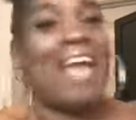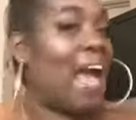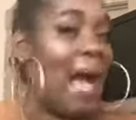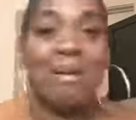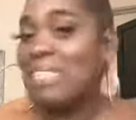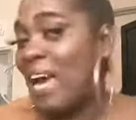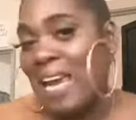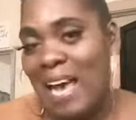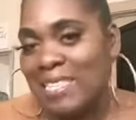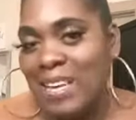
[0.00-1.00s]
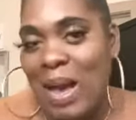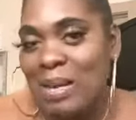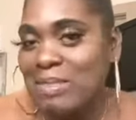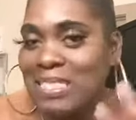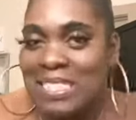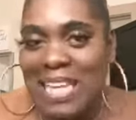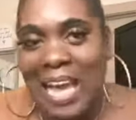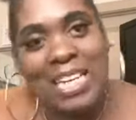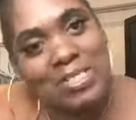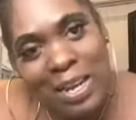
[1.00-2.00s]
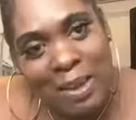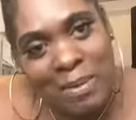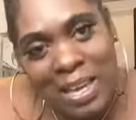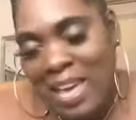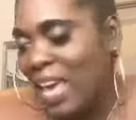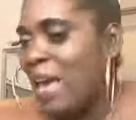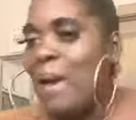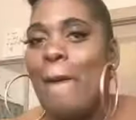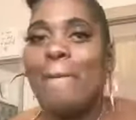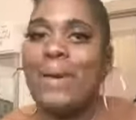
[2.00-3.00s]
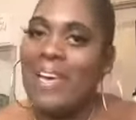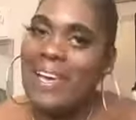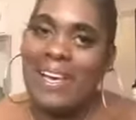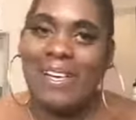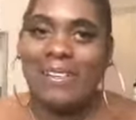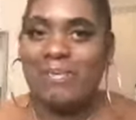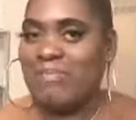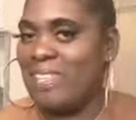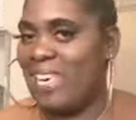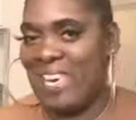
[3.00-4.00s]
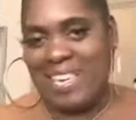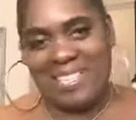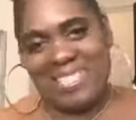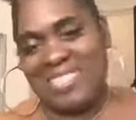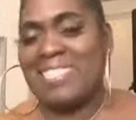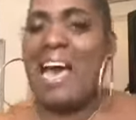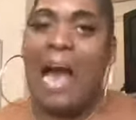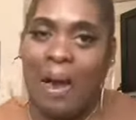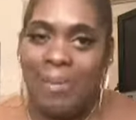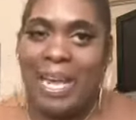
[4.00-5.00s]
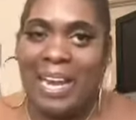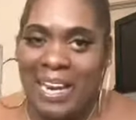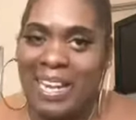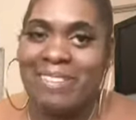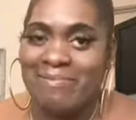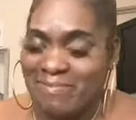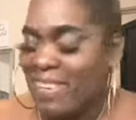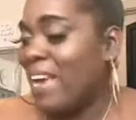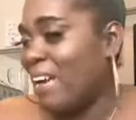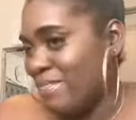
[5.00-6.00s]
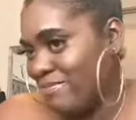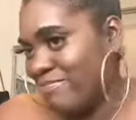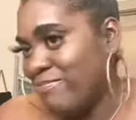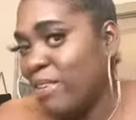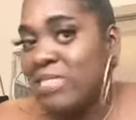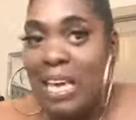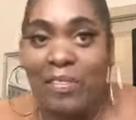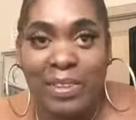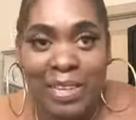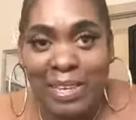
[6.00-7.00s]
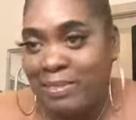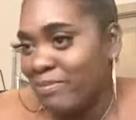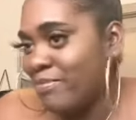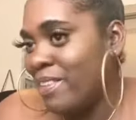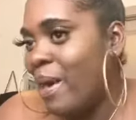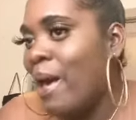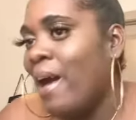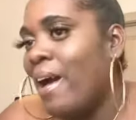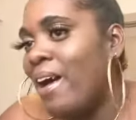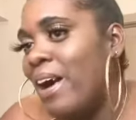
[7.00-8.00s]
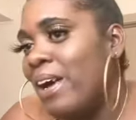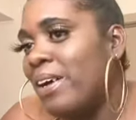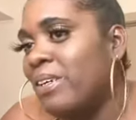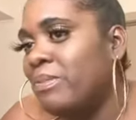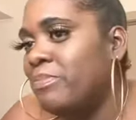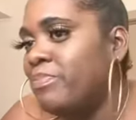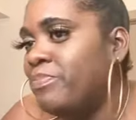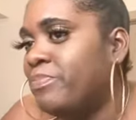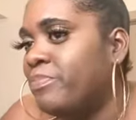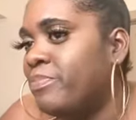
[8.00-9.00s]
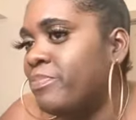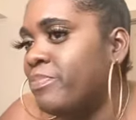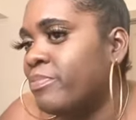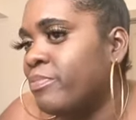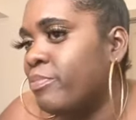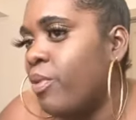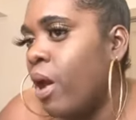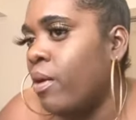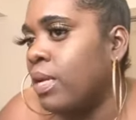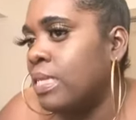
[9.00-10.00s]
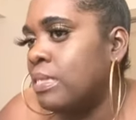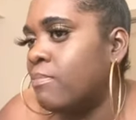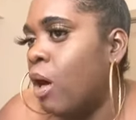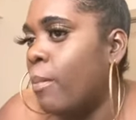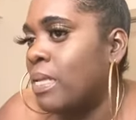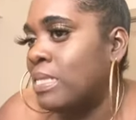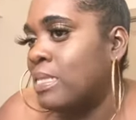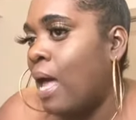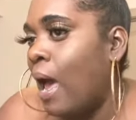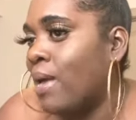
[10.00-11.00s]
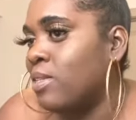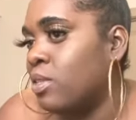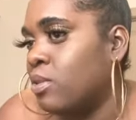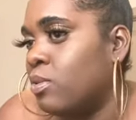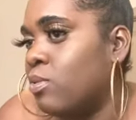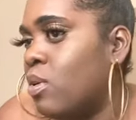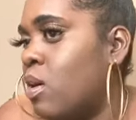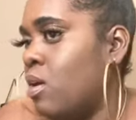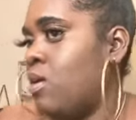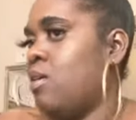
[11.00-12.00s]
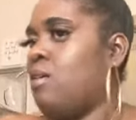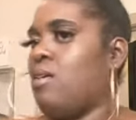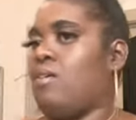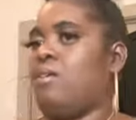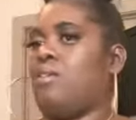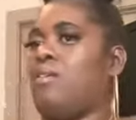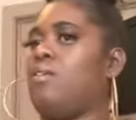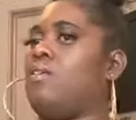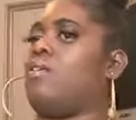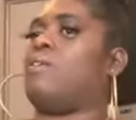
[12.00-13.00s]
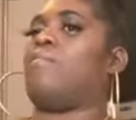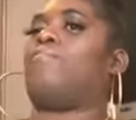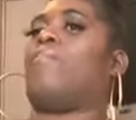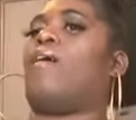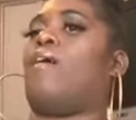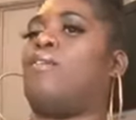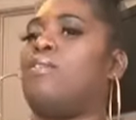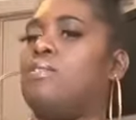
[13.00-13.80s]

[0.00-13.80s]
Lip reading: Okay, yeah, so I just daydreaming. But yes, tall men. Yeah, most definitely. Proudest moments in high school. There are